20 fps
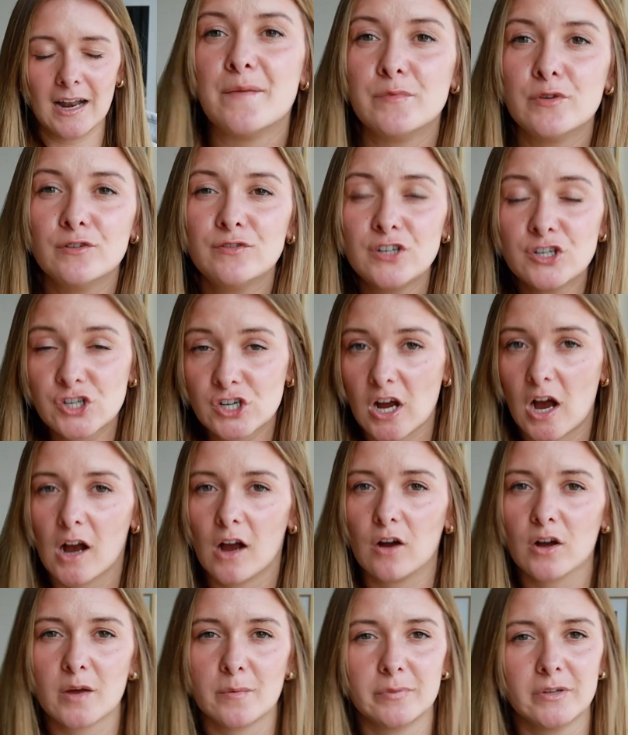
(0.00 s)
I moved to
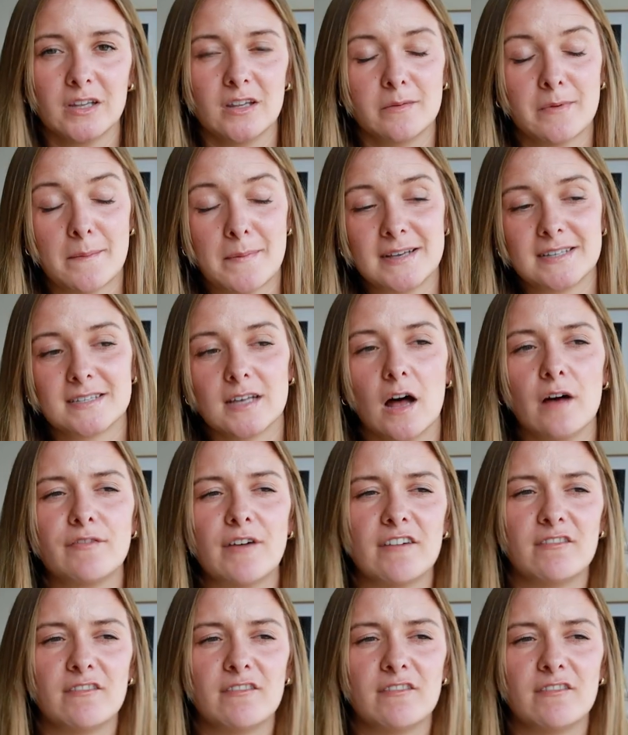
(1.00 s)
Chicago completely by myself.